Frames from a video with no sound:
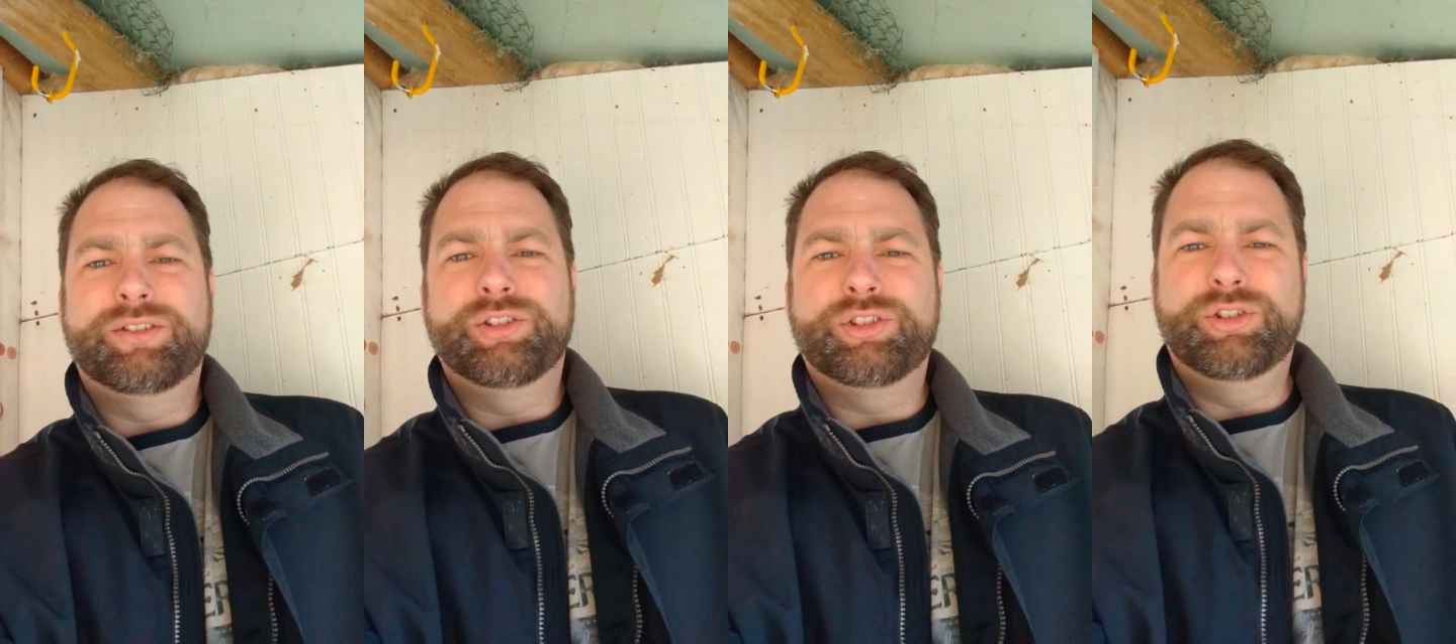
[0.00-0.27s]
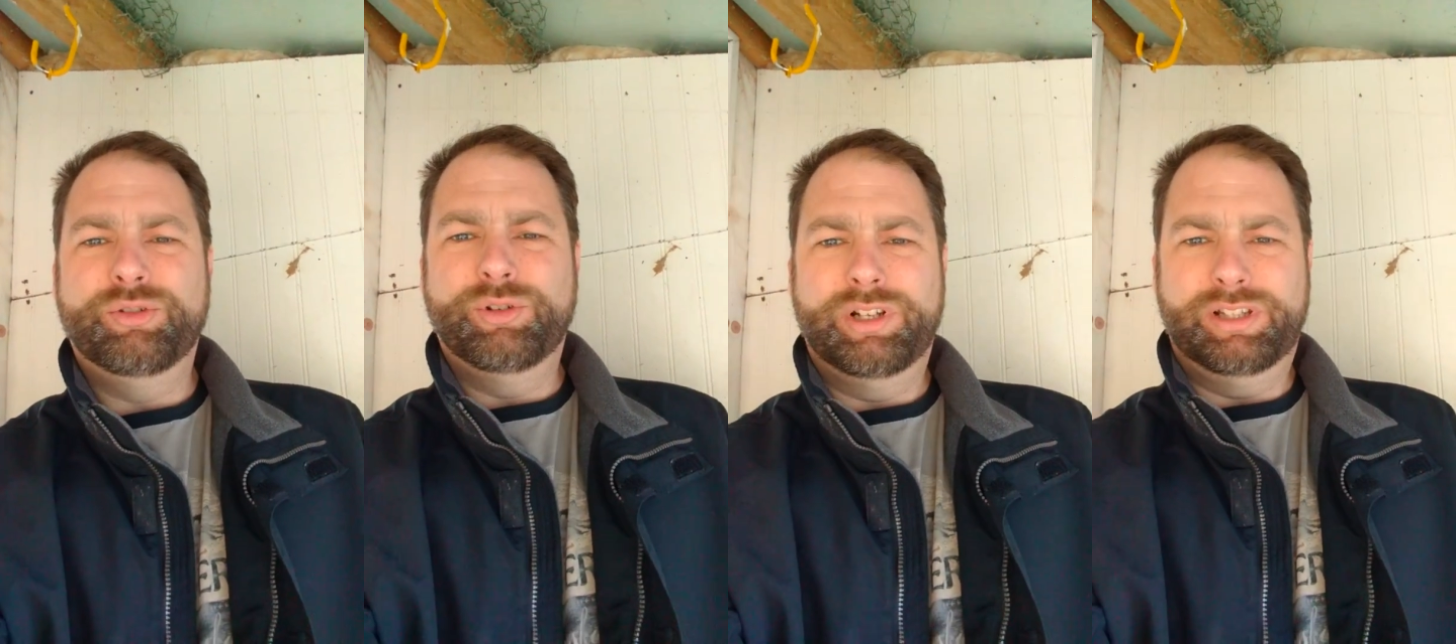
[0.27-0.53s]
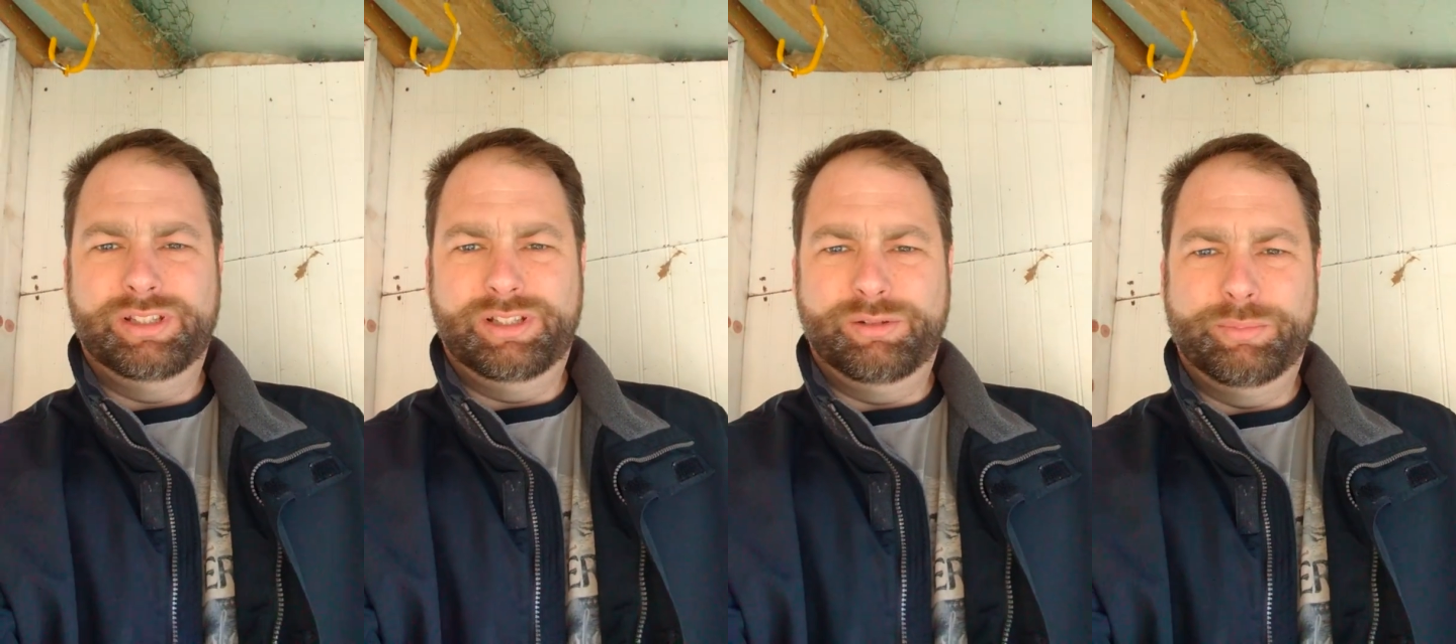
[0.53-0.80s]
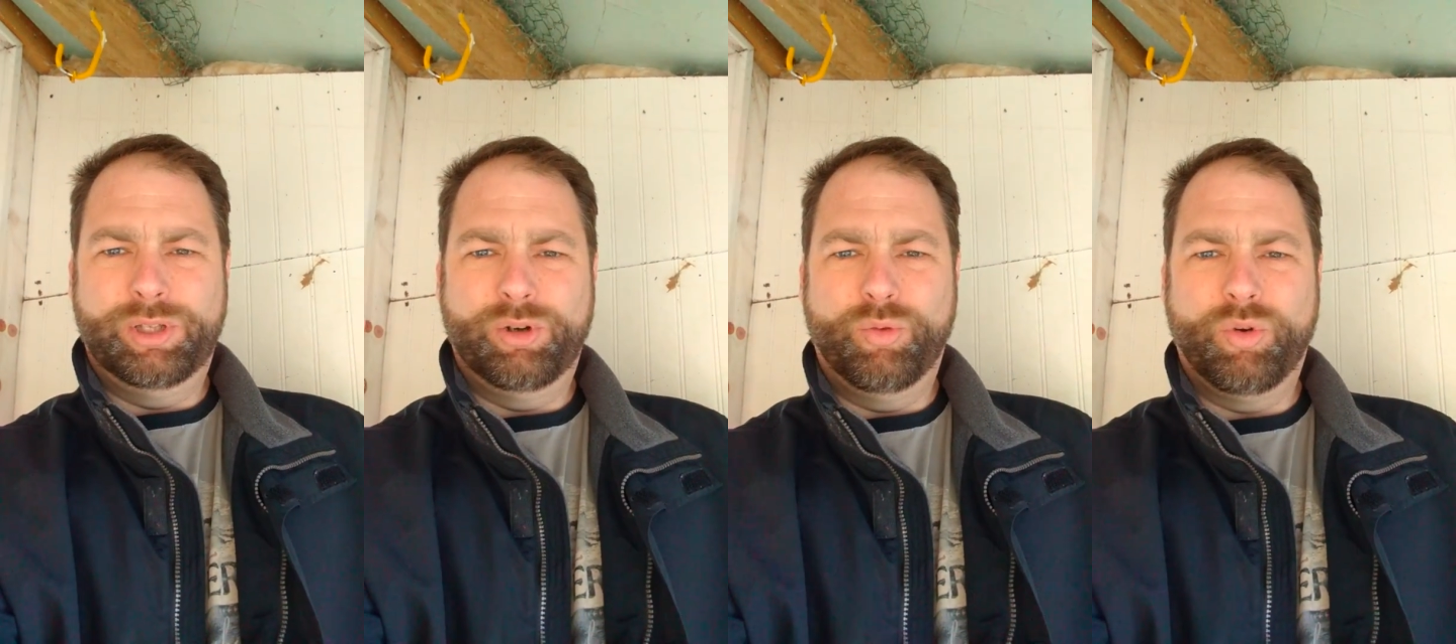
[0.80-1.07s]
just doing a
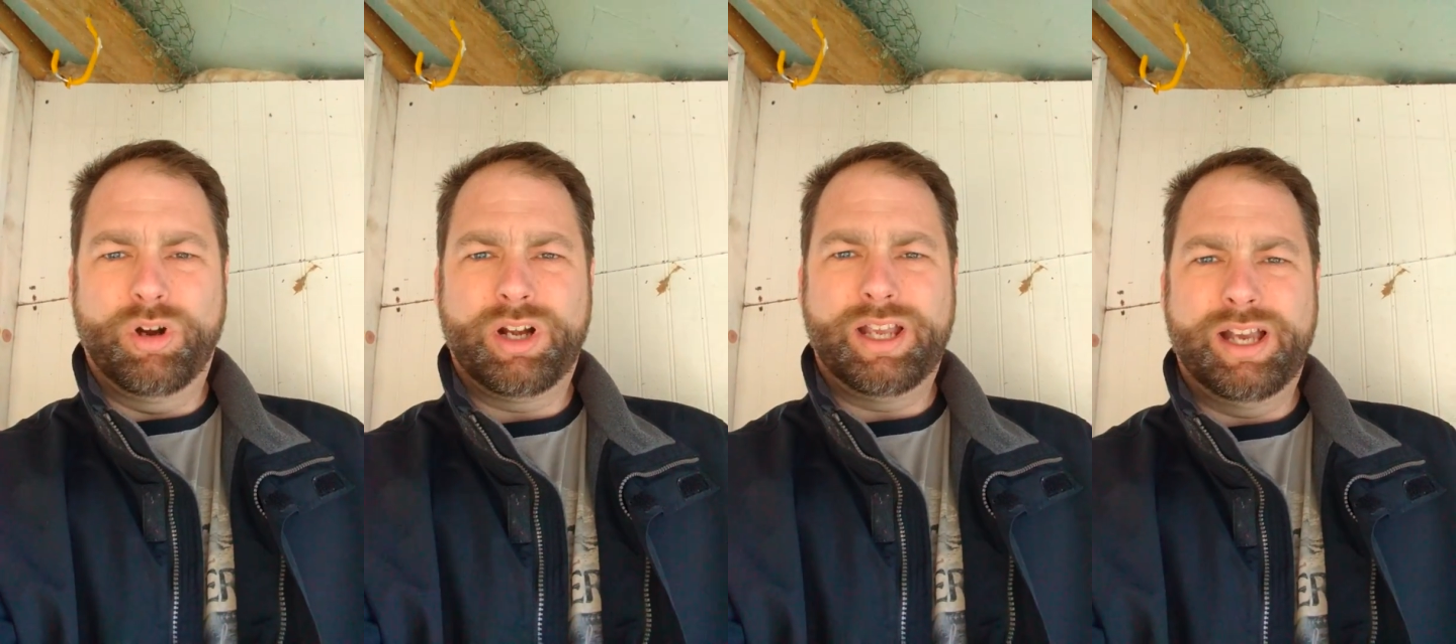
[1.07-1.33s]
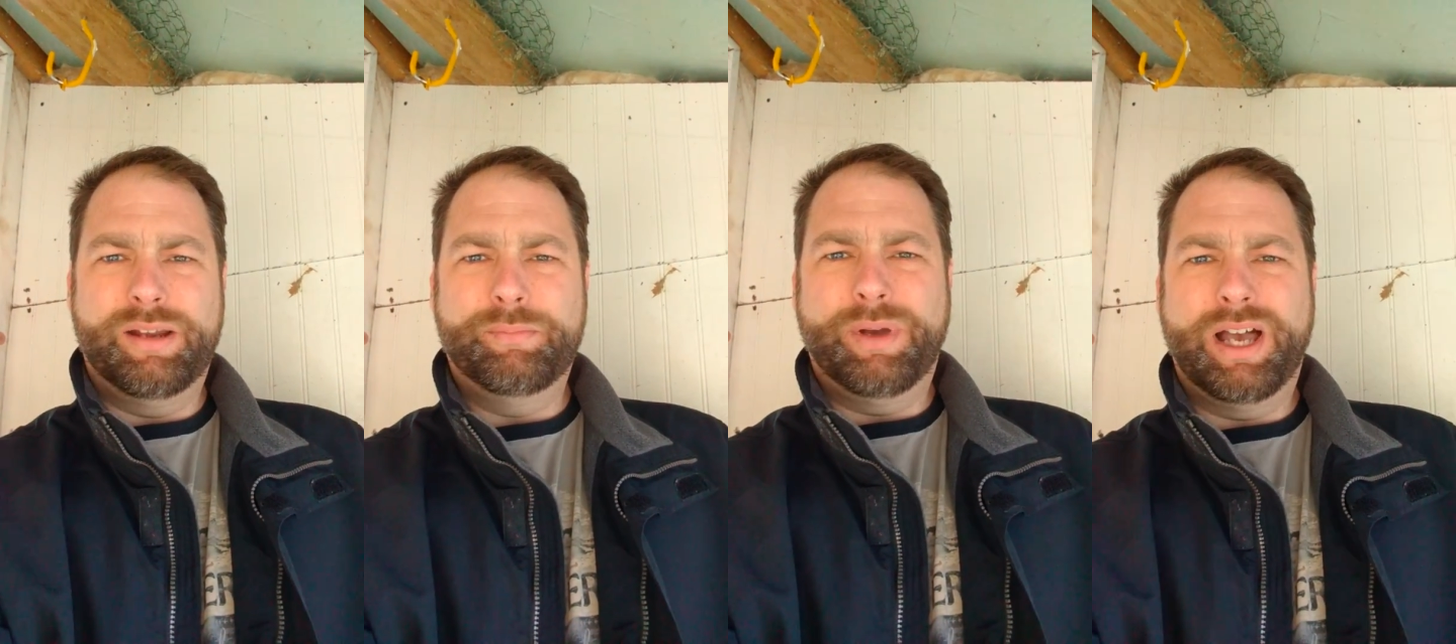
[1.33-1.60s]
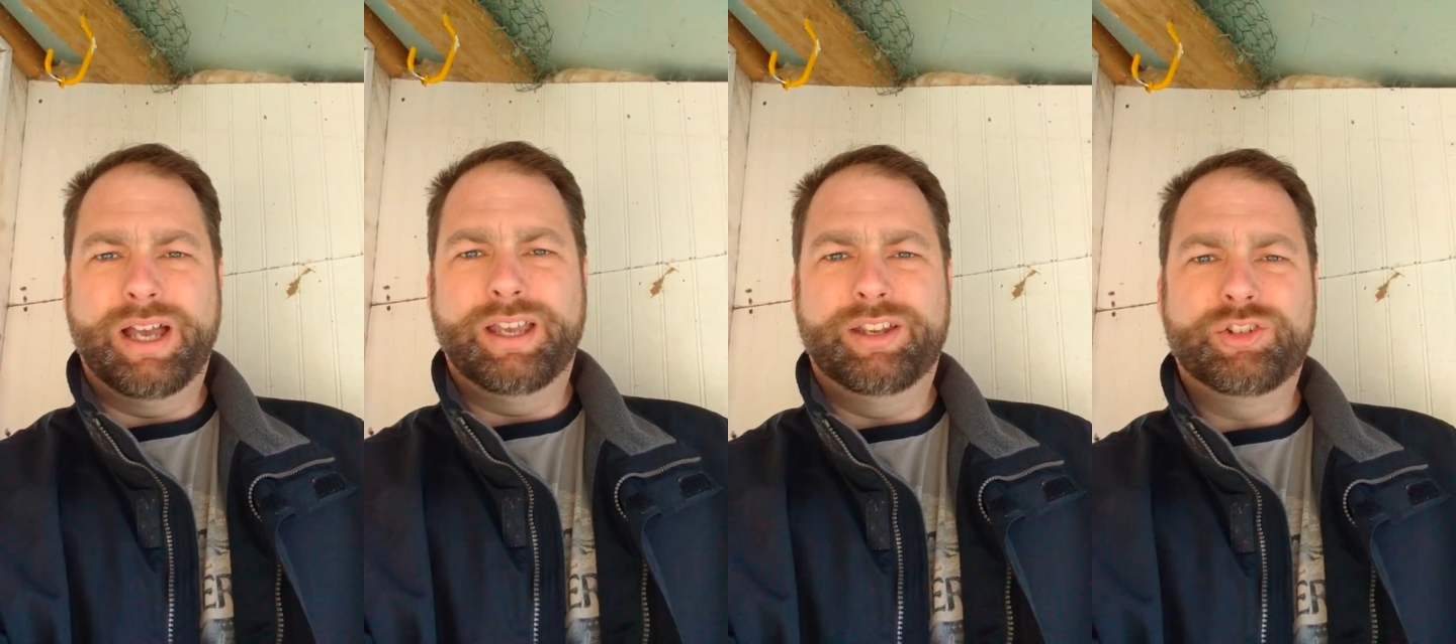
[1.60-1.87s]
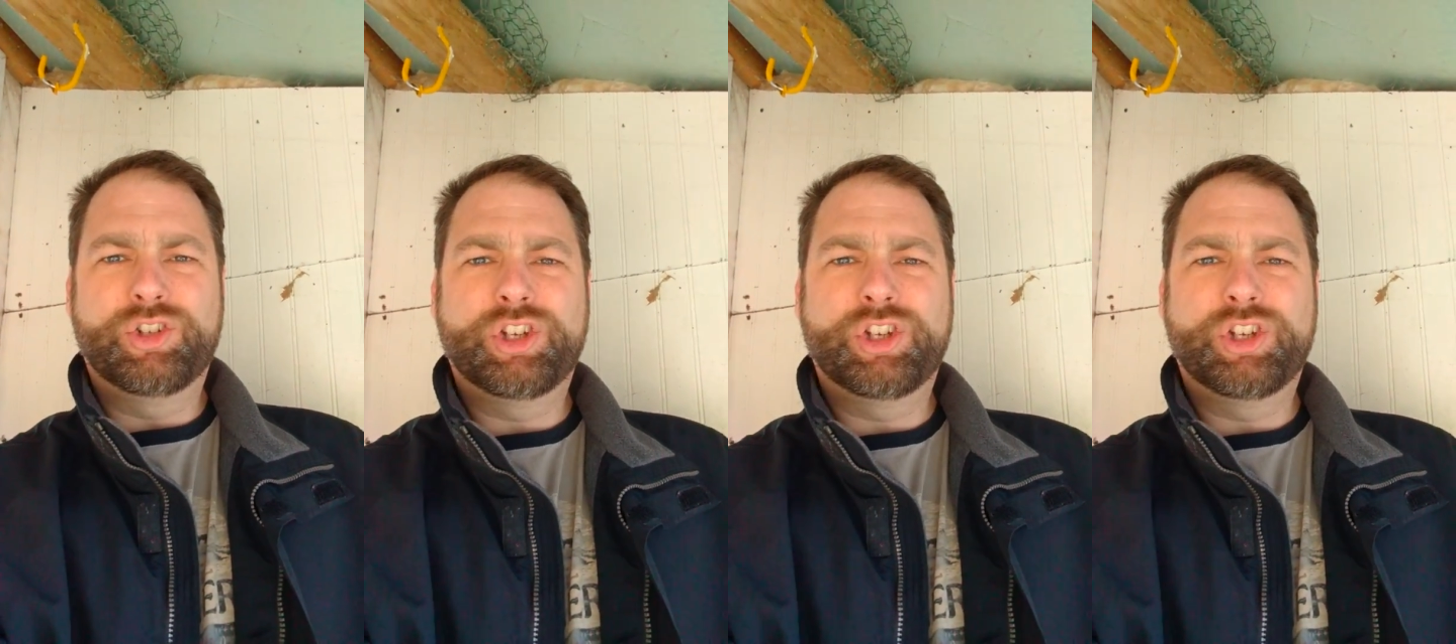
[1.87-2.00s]
little bit of work on my